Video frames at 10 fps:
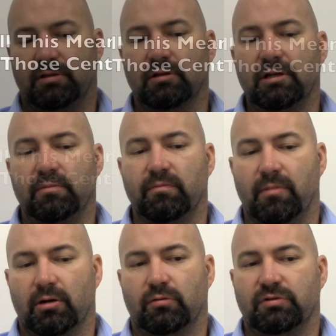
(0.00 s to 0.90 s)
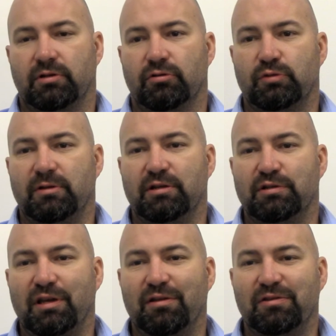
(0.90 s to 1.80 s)
the elite medical centers because
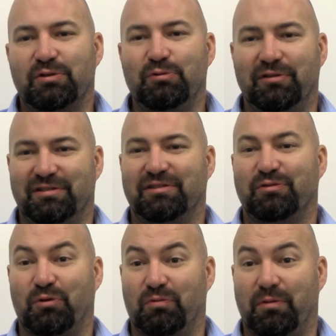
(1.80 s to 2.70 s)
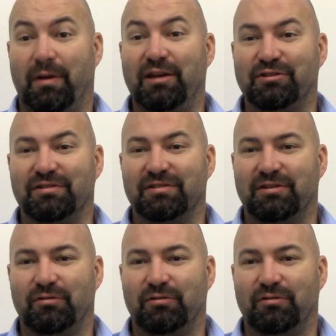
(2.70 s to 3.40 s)
that's who gets the patients.